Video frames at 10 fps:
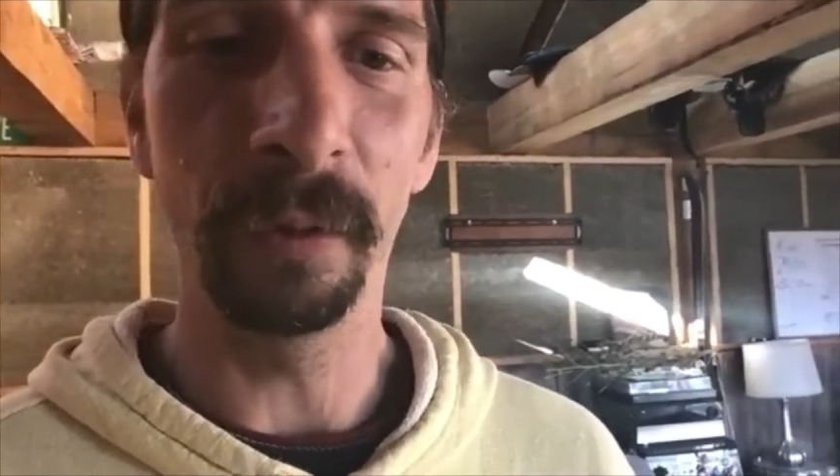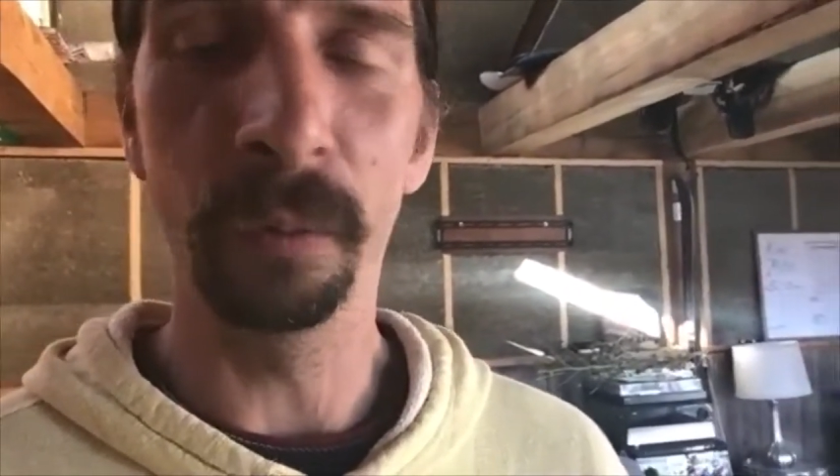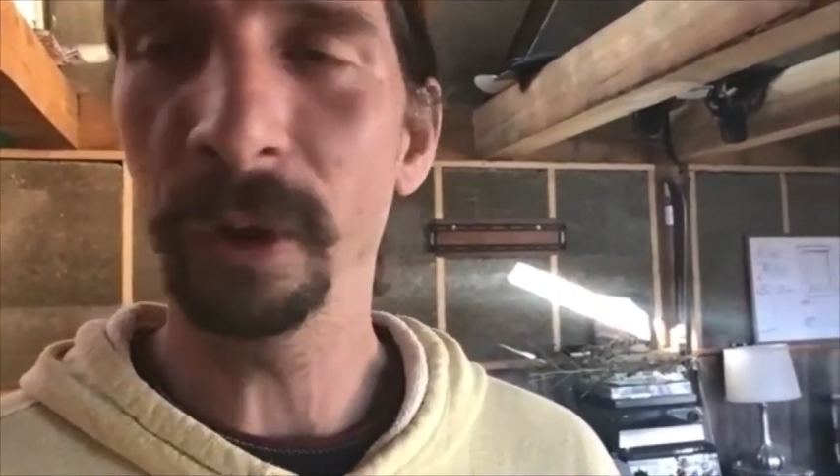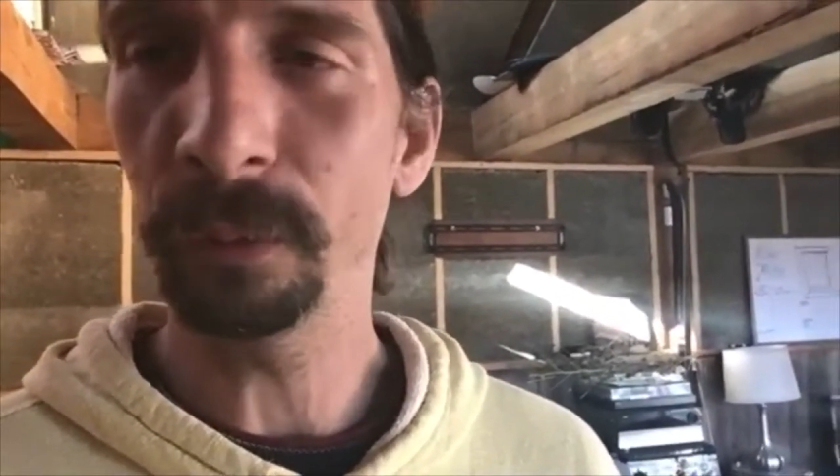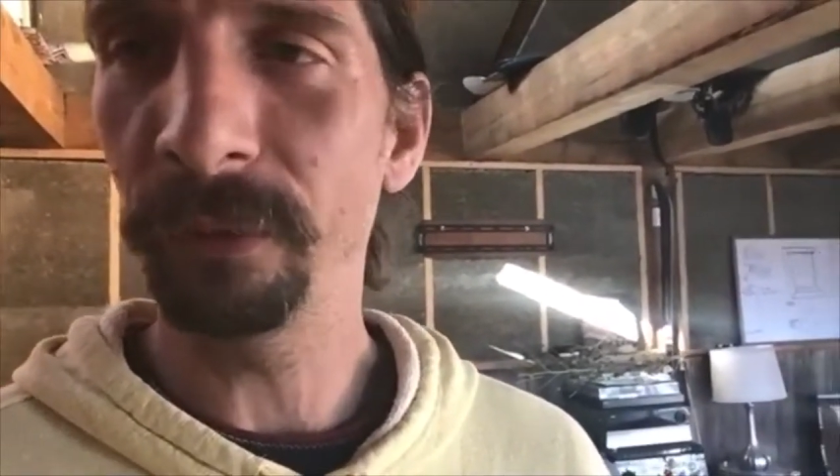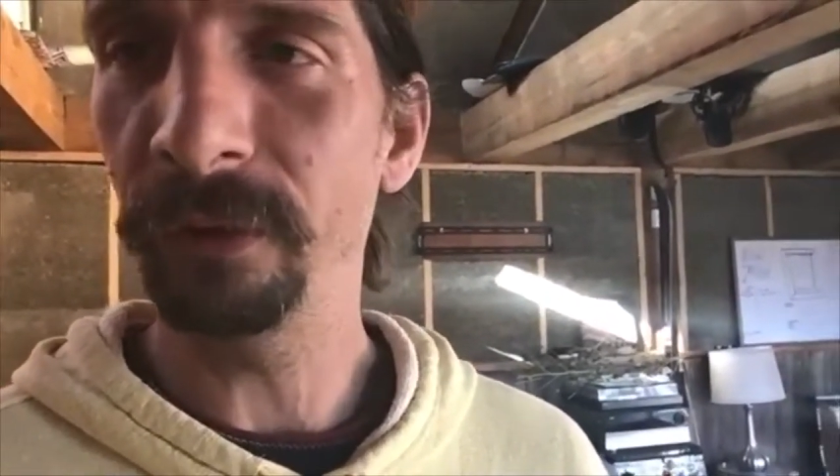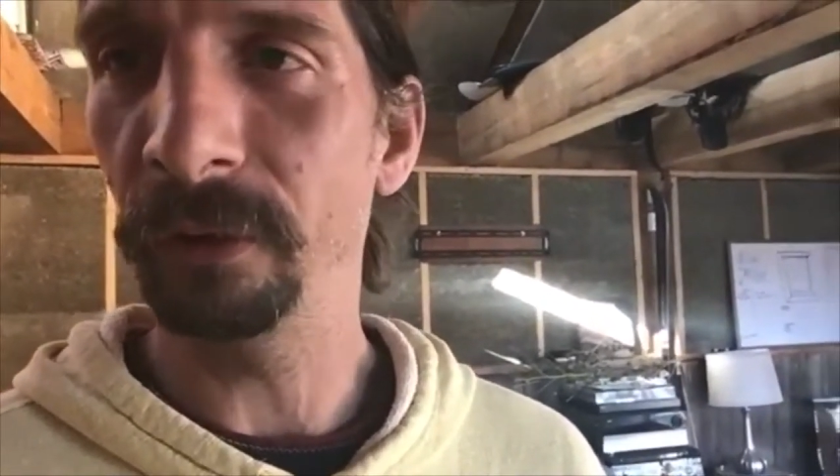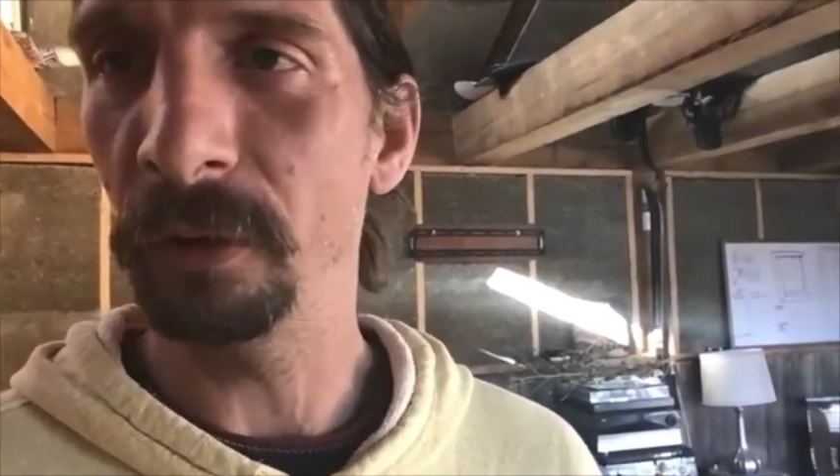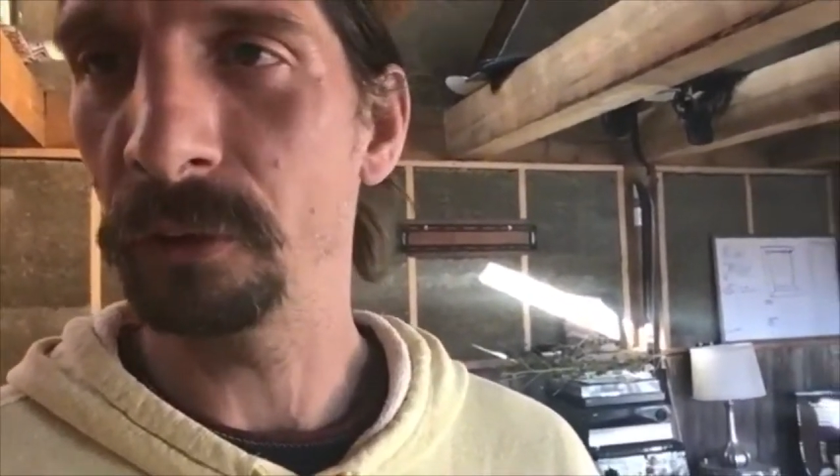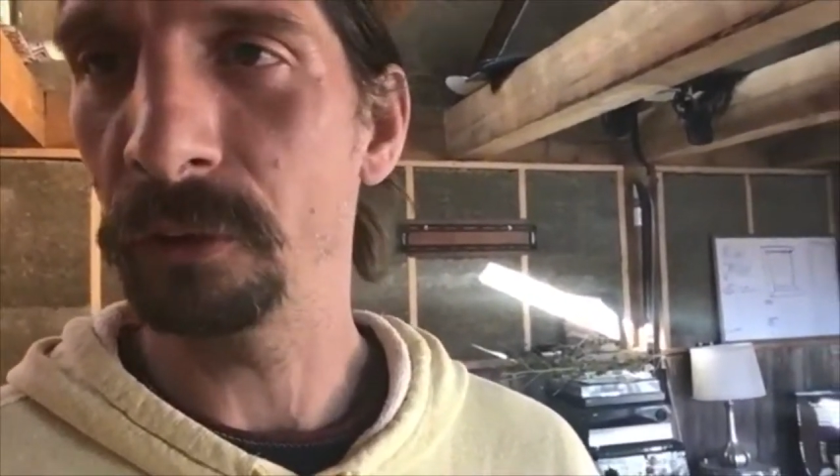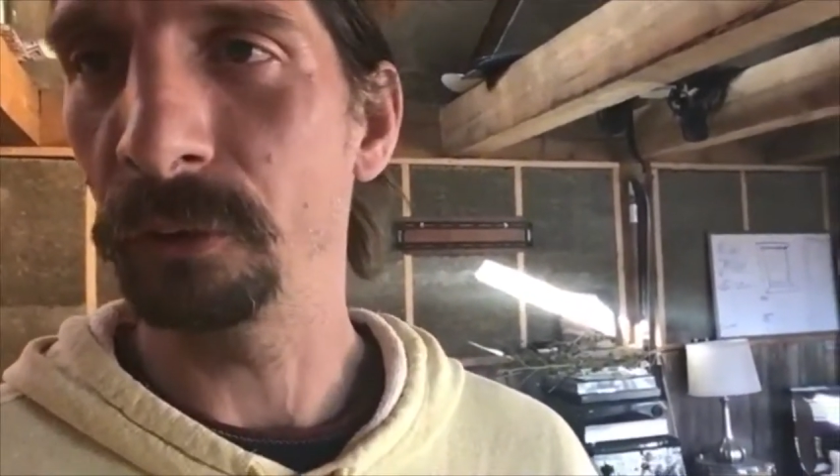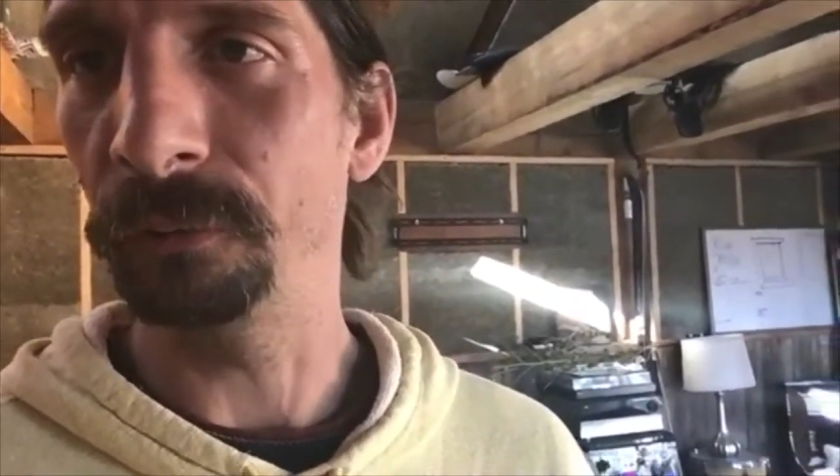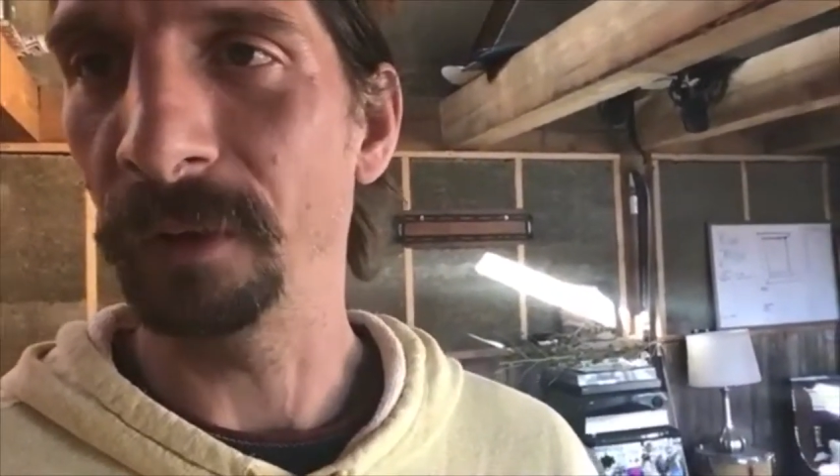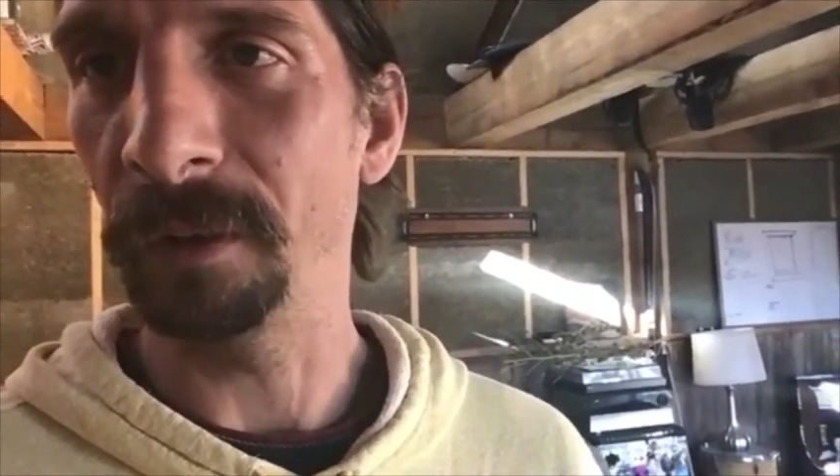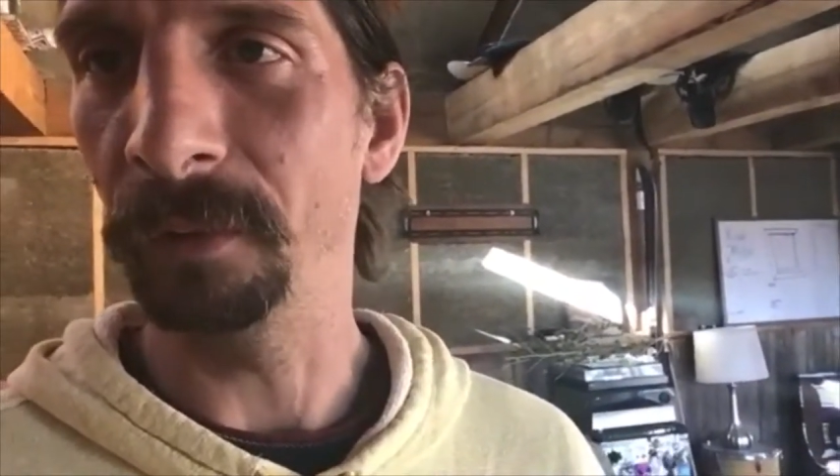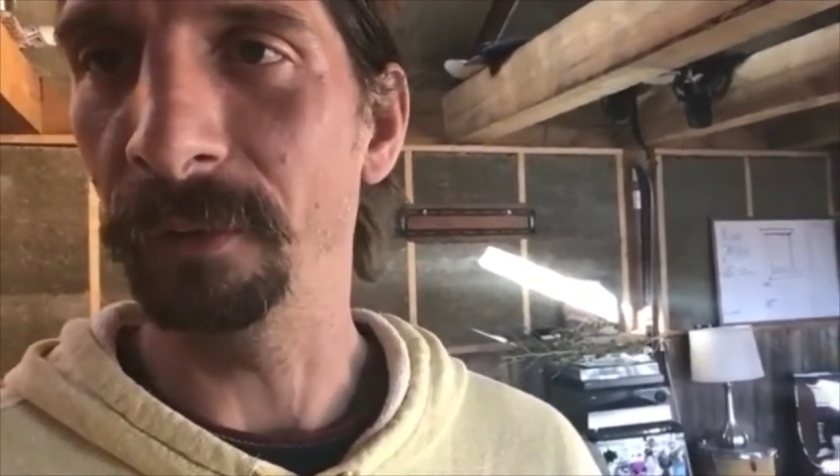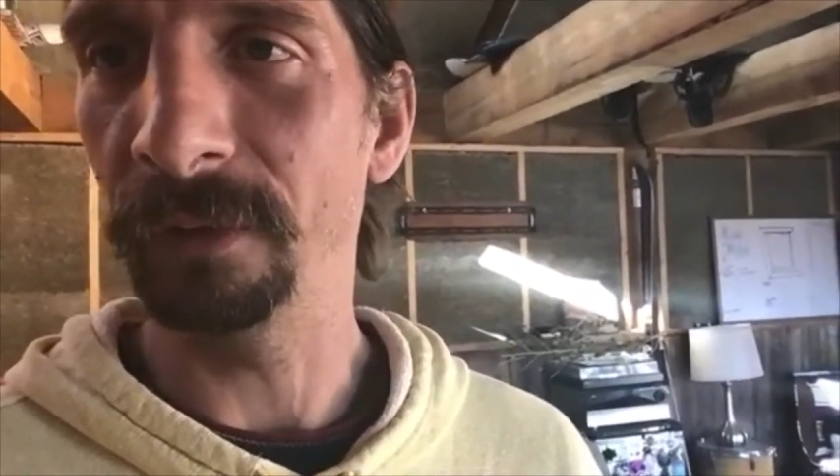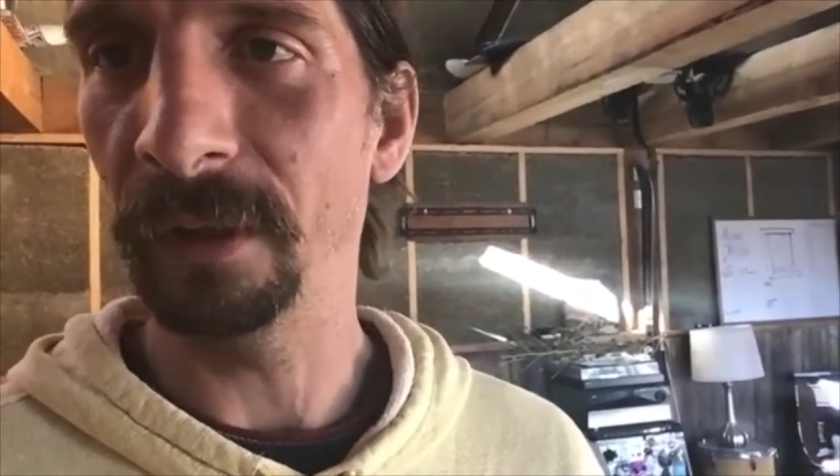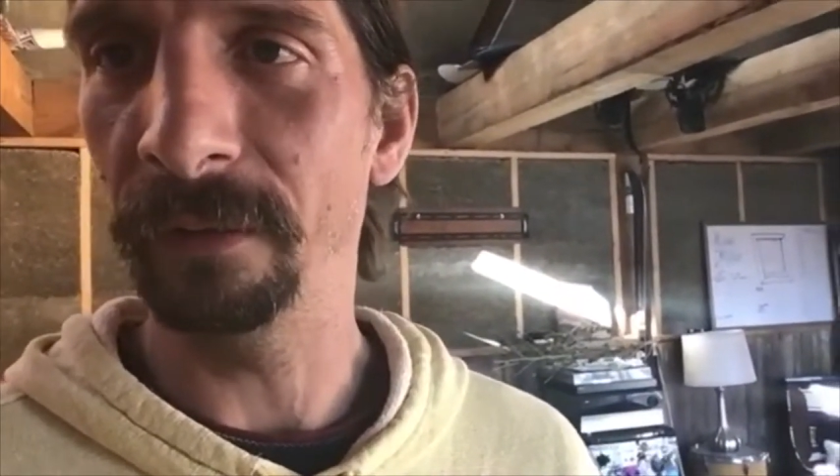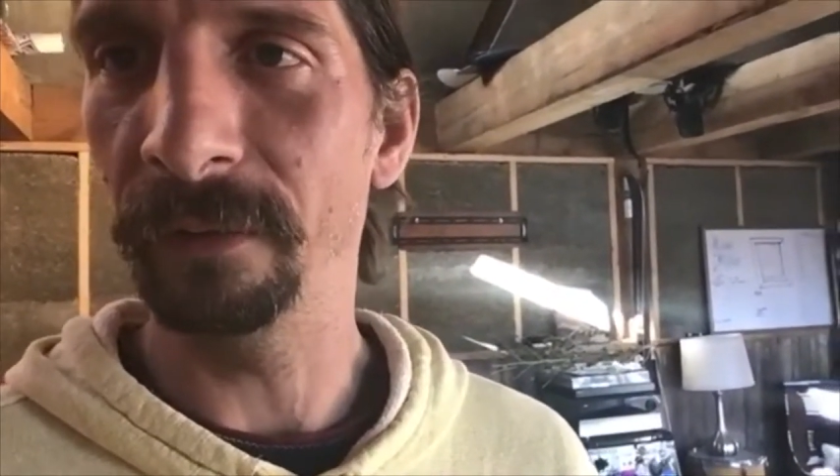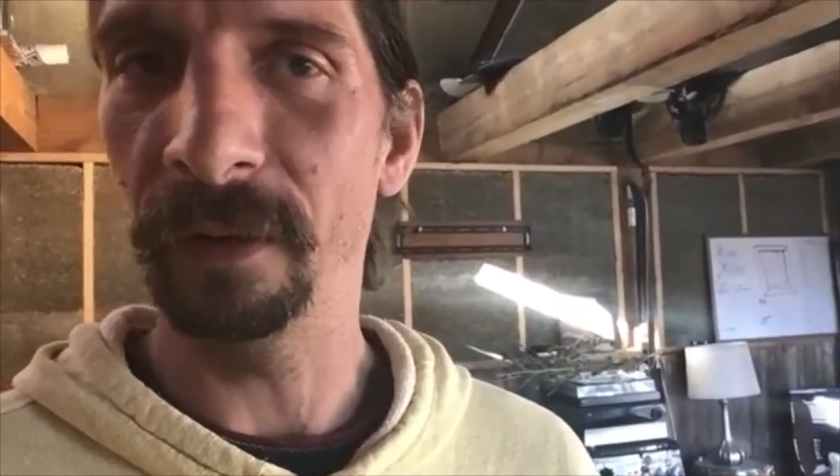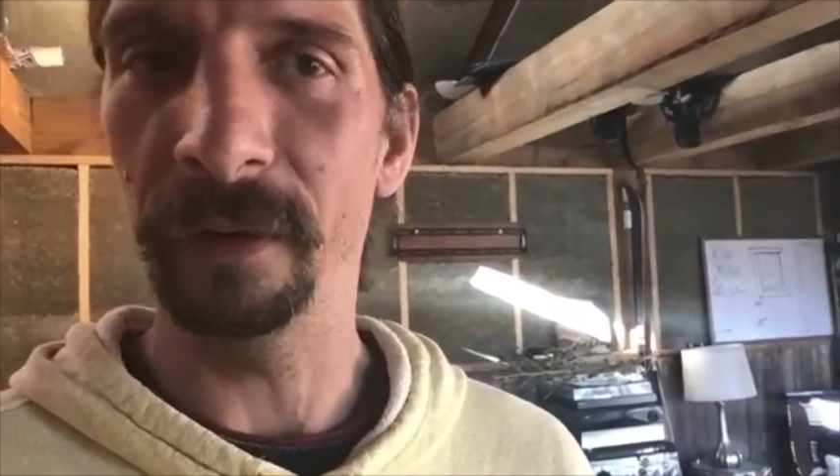work with your local farmers and,